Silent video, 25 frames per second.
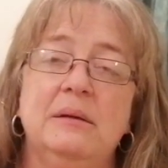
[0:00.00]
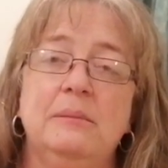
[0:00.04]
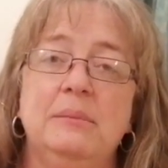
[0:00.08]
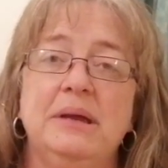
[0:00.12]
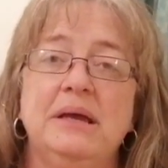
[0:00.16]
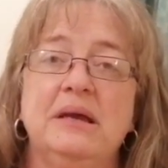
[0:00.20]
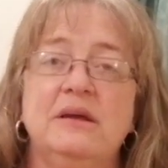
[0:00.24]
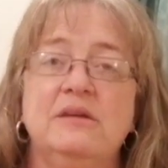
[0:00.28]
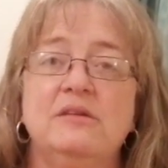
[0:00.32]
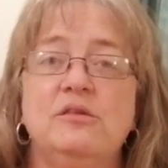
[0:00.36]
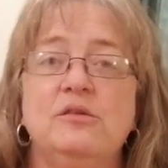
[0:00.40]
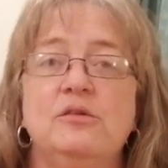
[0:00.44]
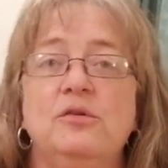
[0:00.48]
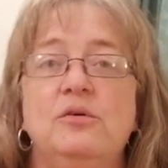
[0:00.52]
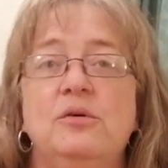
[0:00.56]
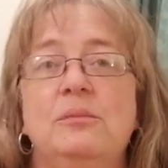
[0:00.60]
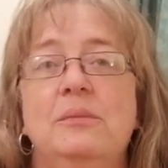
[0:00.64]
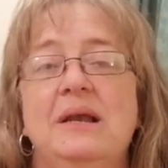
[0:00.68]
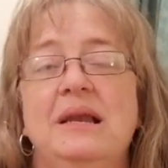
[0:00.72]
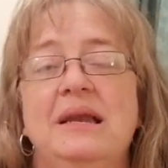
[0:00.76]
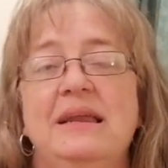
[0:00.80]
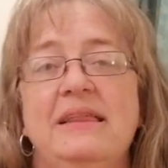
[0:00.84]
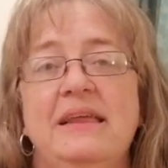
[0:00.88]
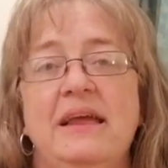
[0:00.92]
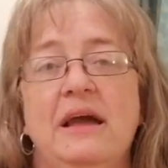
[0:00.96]
because
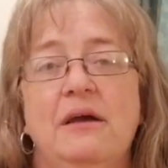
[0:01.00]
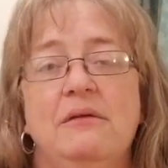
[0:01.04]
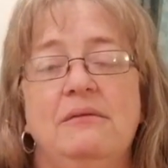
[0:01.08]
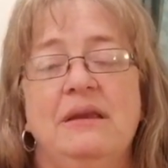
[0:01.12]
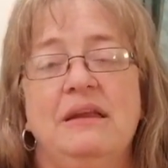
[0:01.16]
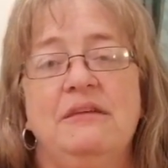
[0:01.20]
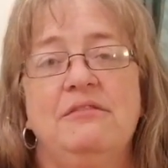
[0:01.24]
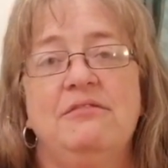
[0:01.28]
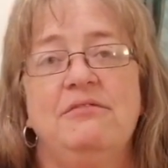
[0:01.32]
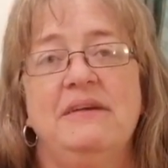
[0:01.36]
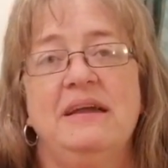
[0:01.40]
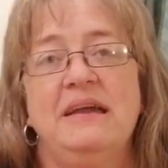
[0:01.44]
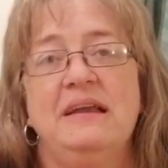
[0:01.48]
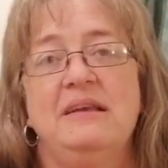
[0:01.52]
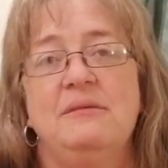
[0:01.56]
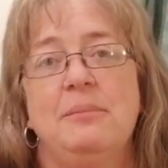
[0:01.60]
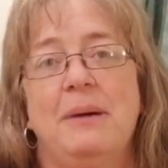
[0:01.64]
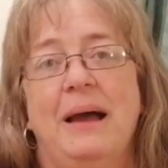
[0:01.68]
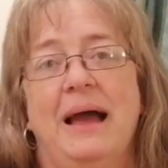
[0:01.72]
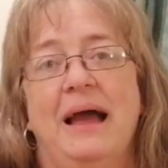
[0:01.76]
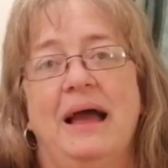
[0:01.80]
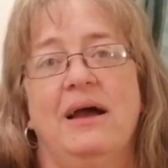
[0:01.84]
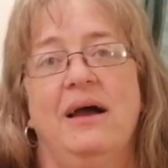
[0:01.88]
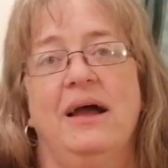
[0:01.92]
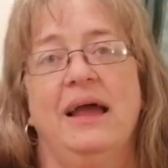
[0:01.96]
normally the only
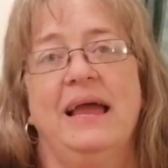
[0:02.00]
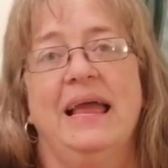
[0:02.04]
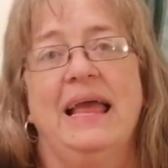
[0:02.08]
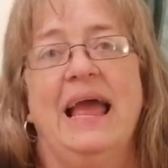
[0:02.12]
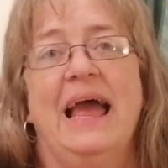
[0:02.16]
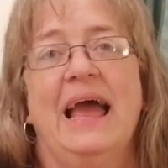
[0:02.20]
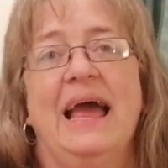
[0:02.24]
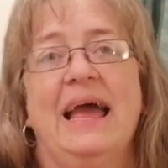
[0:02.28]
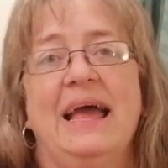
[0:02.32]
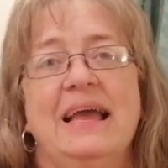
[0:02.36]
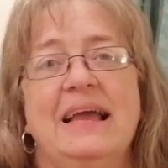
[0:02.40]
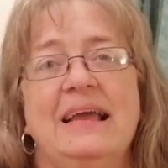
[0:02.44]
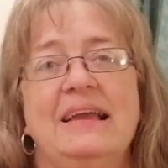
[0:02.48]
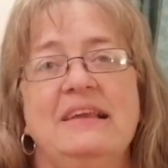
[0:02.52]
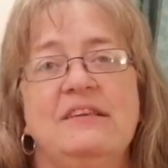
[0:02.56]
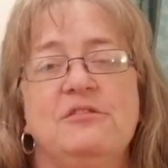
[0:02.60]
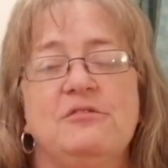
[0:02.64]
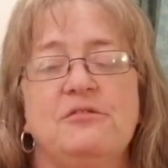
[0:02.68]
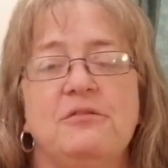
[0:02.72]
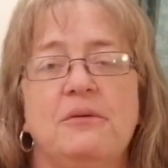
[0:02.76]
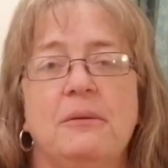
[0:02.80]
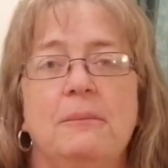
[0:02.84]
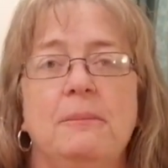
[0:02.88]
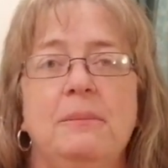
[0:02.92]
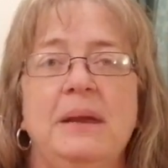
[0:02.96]
feedback I get is
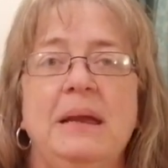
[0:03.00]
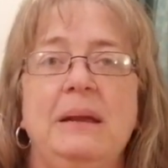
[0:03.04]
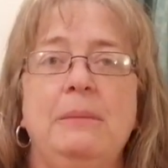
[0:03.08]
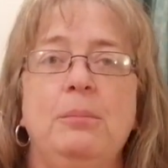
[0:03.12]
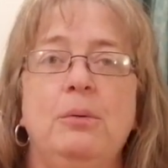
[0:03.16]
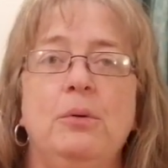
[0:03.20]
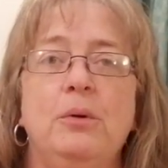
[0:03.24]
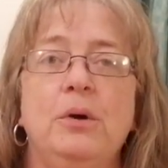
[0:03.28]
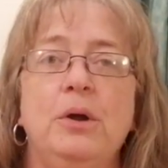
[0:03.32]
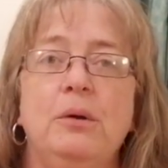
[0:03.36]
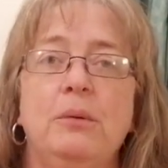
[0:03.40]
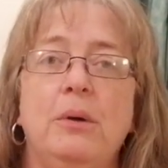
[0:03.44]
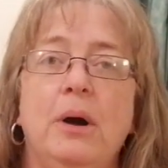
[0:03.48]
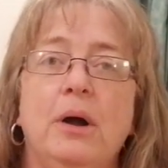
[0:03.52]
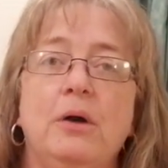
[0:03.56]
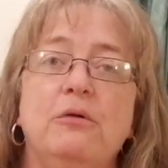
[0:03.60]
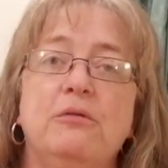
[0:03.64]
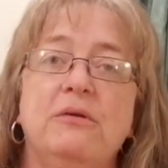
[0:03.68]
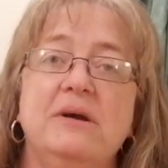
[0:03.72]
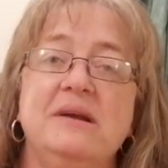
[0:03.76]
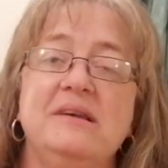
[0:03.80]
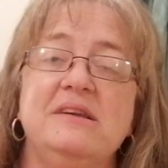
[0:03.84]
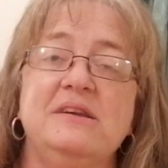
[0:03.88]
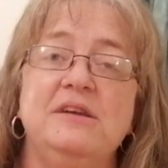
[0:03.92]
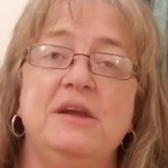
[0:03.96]
from people who I
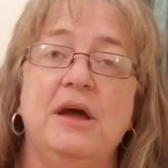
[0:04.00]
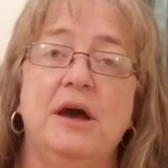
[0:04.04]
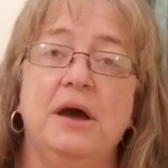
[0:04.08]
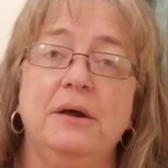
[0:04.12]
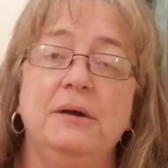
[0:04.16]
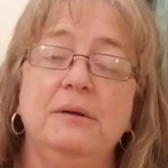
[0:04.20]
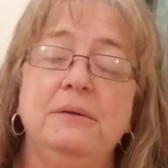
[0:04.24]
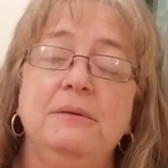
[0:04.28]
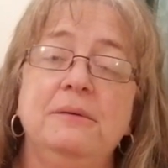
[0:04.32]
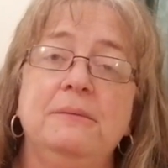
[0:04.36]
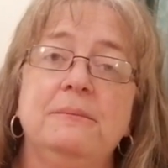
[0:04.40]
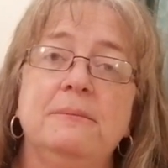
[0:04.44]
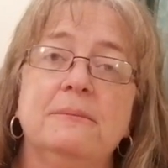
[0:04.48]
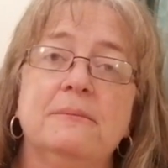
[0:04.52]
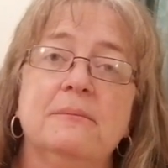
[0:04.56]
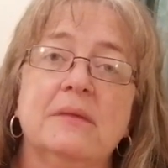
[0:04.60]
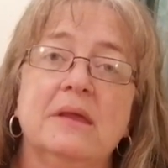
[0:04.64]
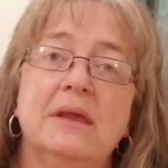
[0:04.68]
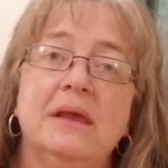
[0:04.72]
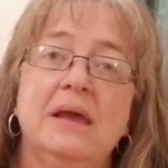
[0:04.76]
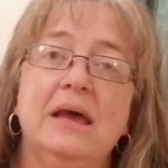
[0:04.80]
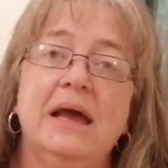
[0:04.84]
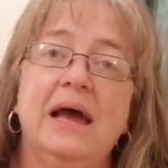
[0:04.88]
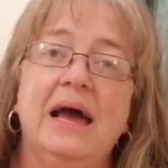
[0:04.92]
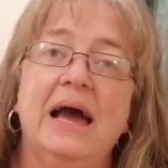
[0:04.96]
already know,
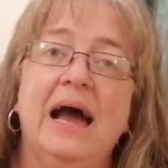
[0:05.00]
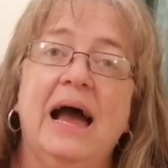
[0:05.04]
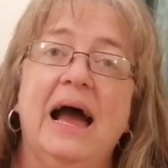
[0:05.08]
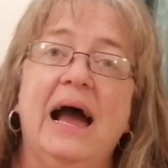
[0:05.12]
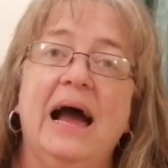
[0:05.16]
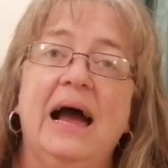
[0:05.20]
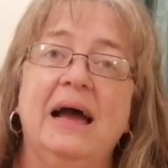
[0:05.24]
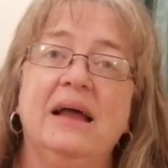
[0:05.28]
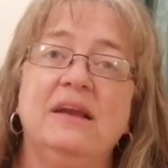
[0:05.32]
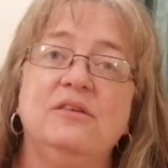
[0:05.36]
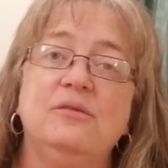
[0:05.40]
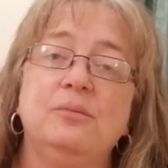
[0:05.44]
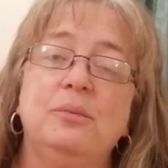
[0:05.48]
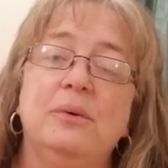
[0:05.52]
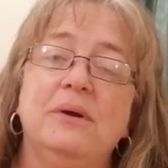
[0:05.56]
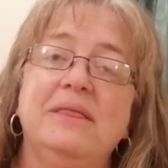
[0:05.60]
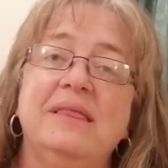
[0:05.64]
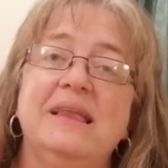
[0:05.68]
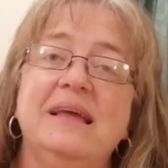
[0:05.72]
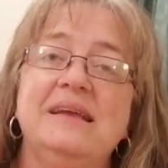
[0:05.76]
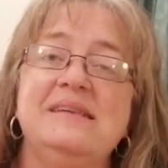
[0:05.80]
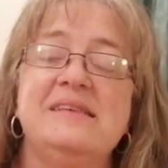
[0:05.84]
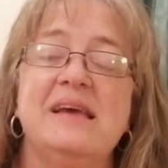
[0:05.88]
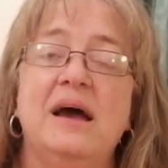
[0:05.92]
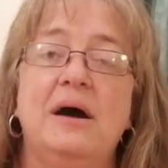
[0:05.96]
and when
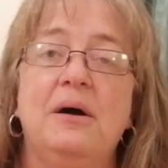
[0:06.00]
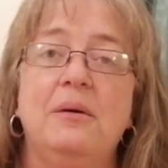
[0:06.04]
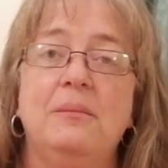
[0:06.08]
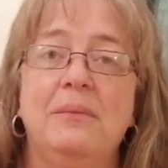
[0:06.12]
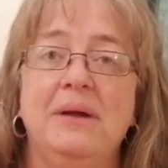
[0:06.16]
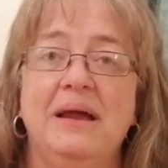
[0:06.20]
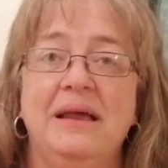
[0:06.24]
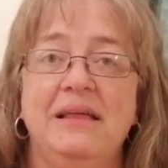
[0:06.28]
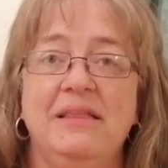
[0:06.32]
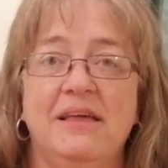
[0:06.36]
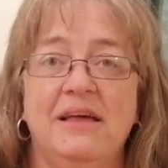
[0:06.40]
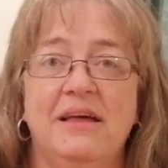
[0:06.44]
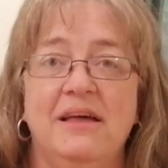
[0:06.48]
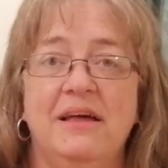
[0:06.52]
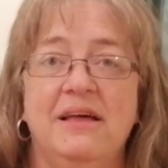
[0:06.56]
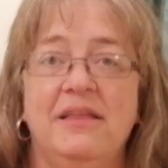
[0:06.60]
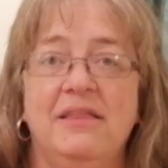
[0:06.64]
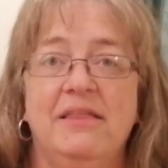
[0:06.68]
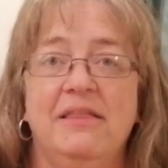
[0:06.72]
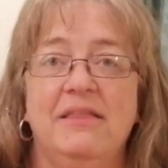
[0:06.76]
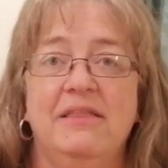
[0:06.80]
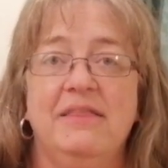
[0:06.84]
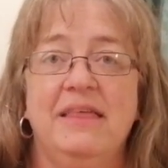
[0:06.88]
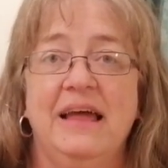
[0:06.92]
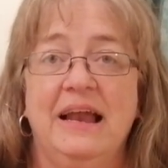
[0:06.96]
they tell me that
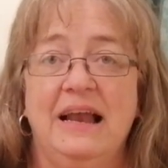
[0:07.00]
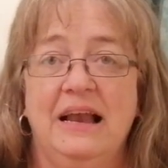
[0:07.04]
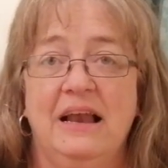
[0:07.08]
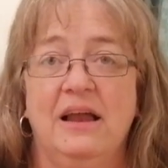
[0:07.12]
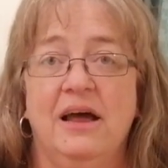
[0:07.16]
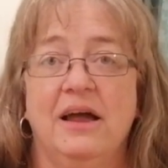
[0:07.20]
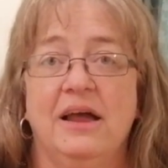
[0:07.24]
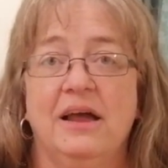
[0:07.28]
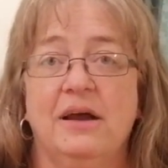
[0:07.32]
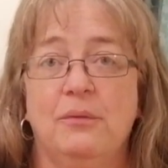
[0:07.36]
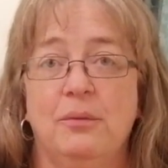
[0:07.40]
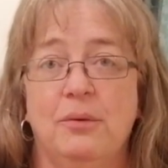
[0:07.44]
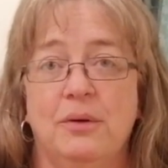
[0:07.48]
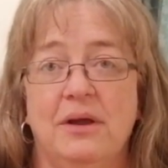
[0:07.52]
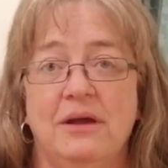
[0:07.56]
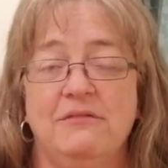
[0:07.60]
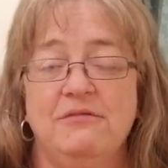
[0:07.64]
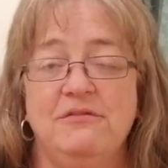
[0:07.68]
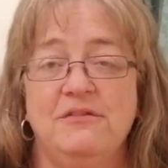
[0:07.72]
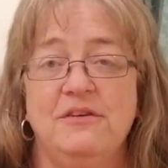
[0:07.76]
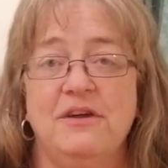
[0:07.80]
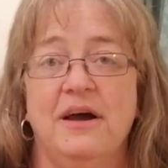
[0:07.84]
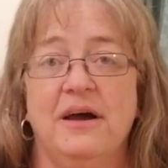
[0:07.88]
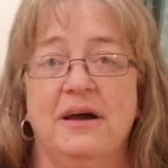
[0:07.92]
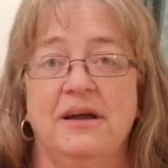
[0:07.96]
they like what
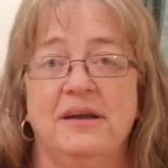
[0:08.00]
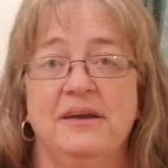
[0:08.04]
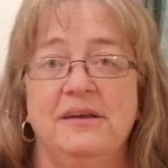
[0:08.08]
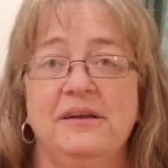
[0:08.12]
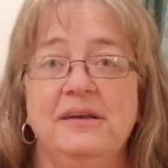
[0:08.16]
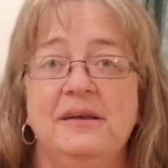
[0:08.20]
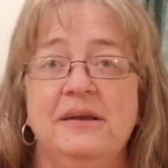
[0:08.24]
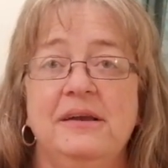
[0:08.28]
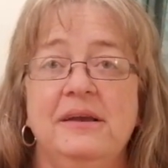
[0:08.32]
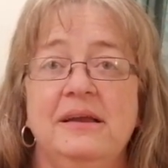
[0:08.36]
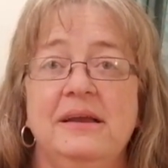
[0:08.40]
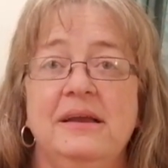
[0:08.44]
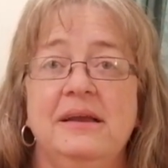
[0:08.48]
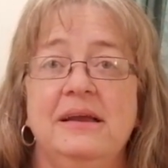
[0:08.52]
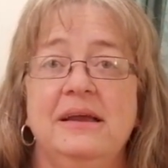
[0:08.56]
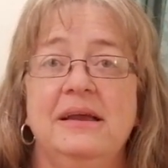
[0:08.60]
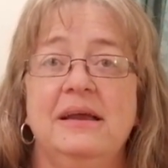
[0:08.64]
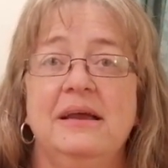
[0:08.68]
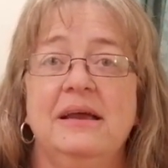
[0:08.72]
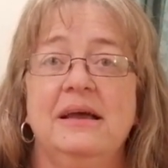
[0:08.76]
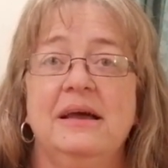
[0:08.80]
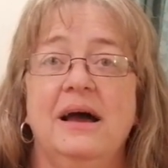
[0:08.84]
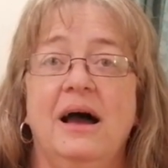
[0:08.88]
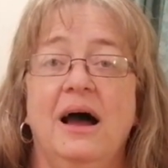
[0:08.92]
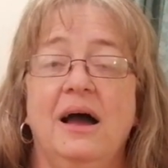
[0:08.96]
I've done,
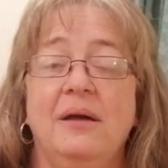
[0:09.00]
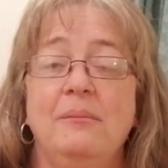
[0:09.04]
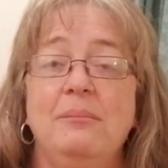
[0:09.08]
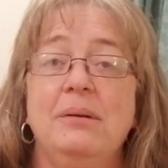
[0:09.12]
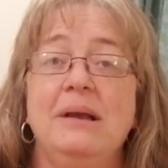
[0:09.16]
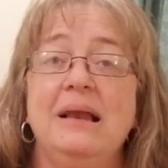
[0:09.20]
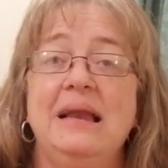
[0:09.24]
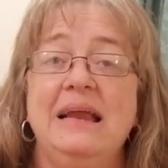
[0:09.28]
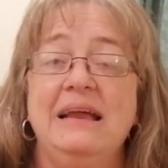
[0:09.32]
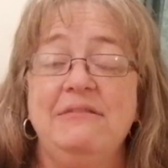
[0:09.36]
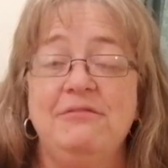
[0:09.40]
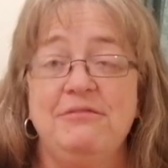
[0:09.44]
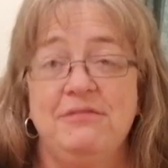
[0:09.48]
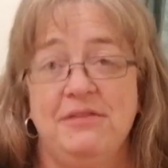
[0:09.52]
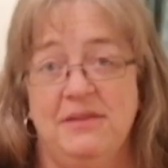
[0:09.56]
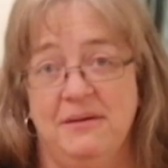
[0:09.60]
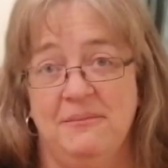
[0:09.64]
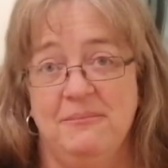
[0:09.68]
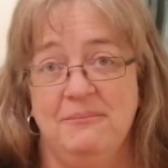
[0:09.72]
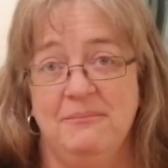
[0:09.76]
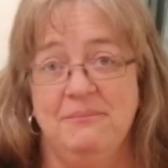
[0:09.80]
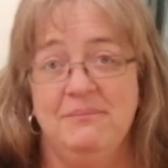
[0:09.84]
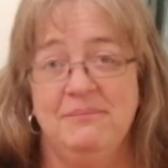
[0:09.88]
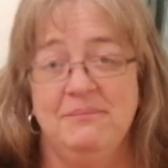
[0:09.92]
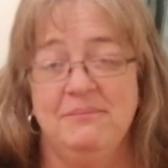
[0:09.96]
I believe
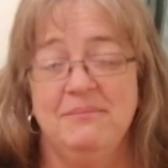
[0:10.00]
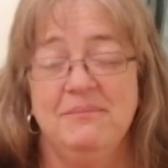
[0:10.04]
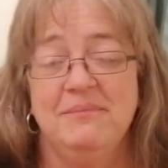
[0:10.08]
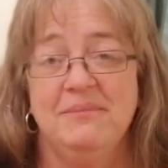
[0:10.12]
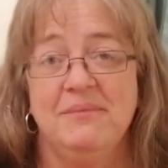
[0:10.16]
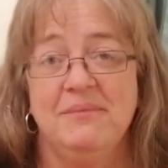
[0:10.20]
them.